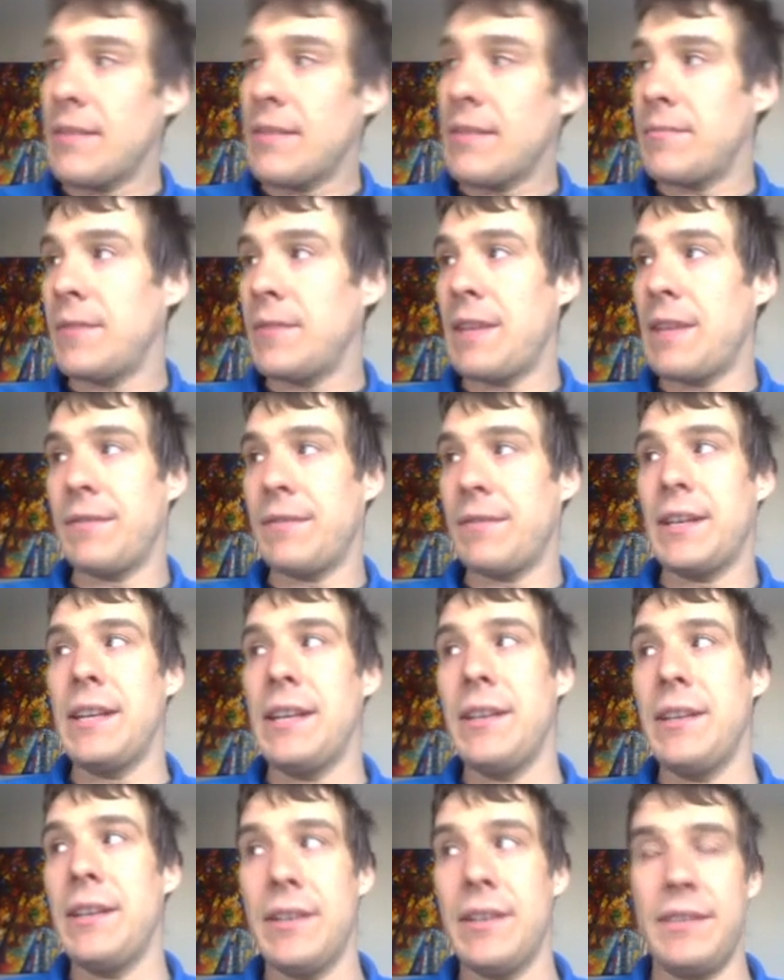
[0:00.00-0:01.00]
If
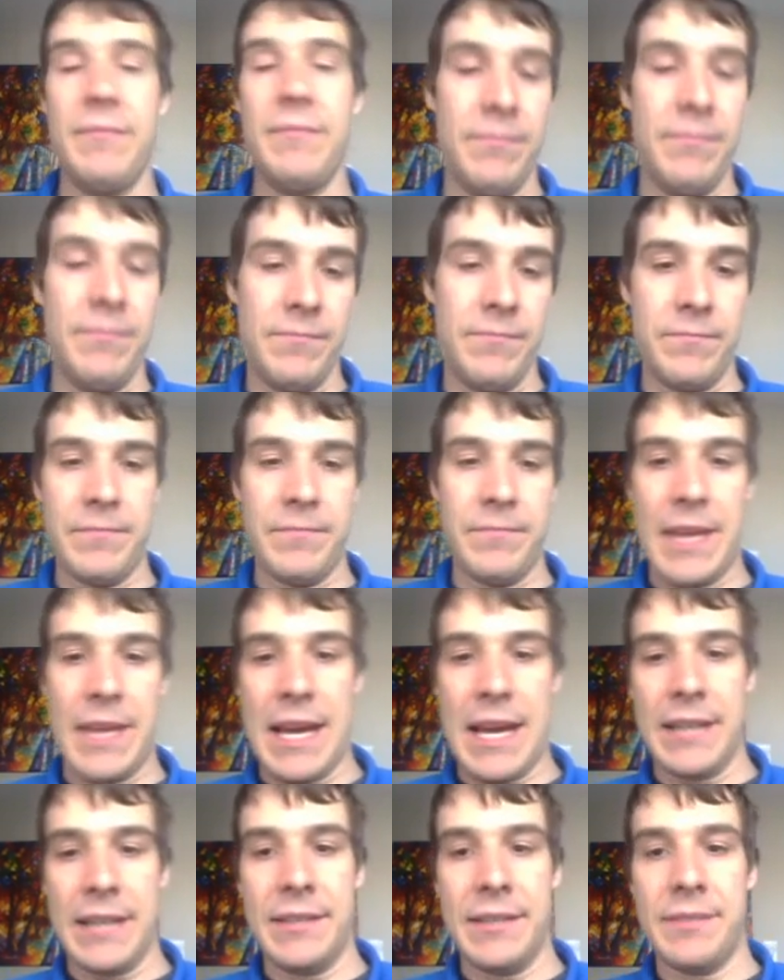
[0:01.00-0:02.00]
light could
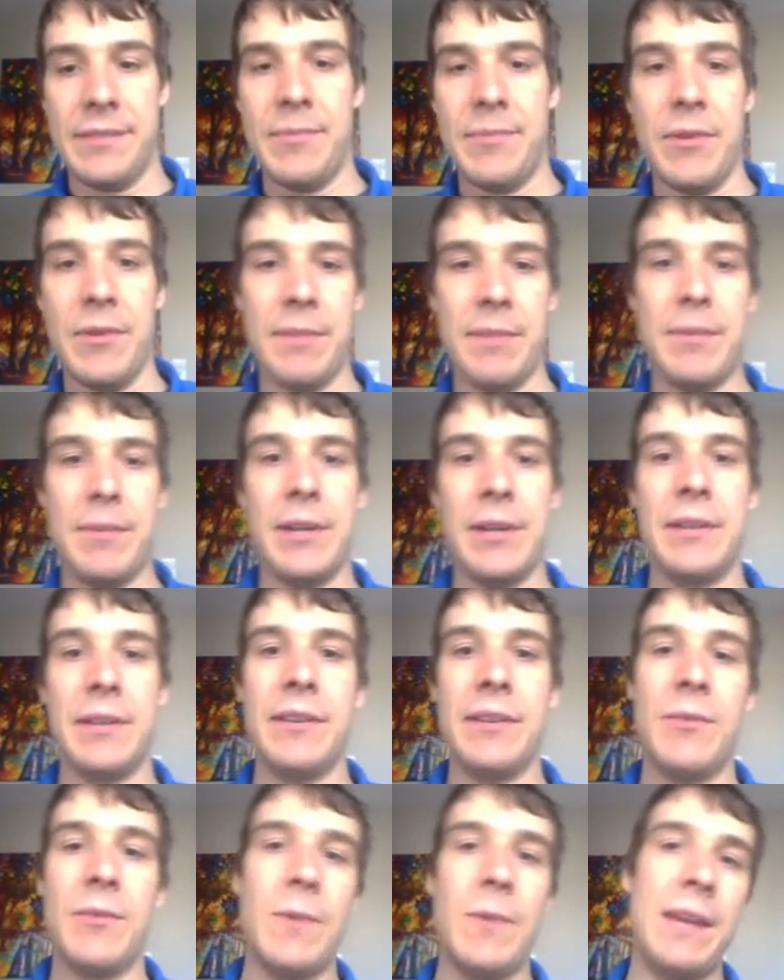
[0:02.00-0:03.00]
act as both a particle
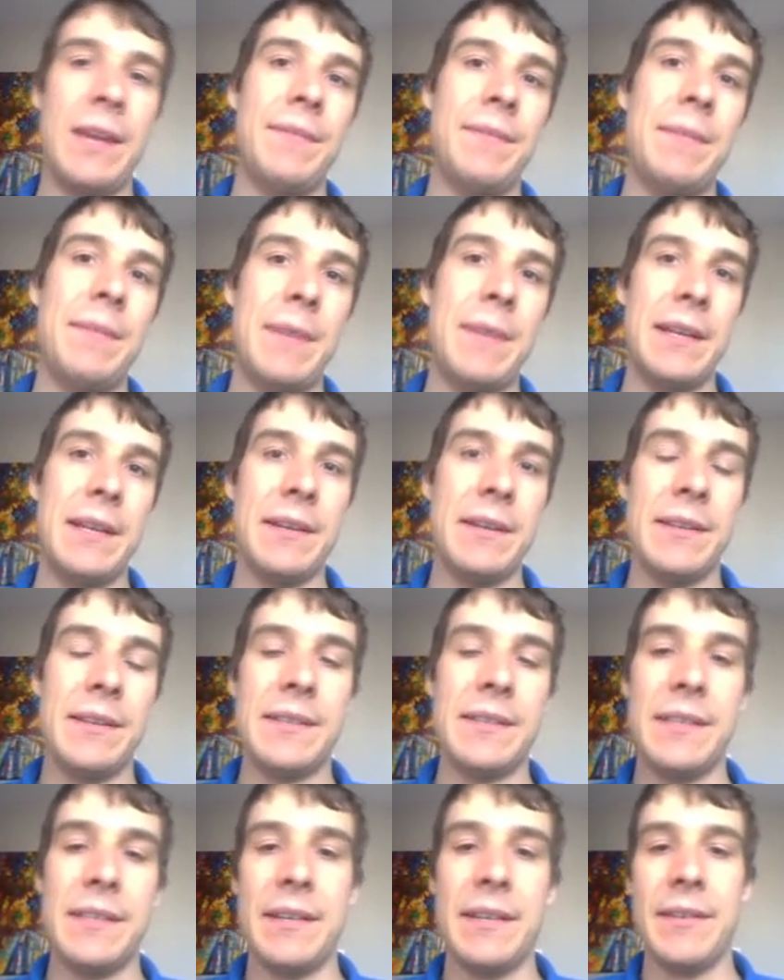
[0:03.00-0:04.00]
and a wave depending on the
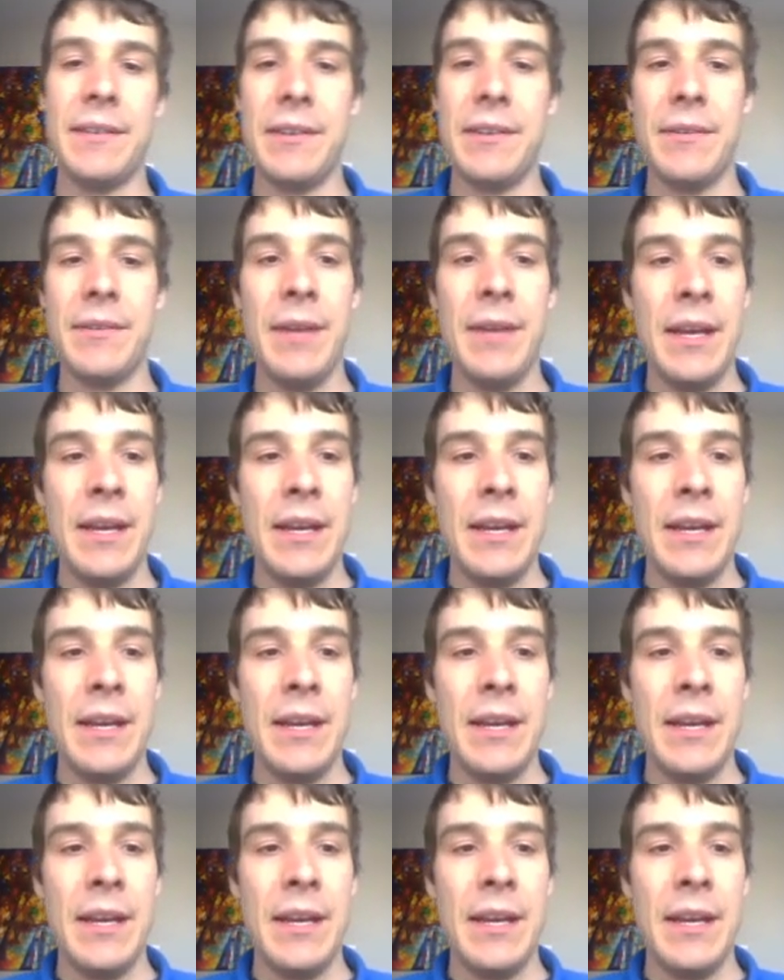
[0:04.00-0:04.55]
scenario,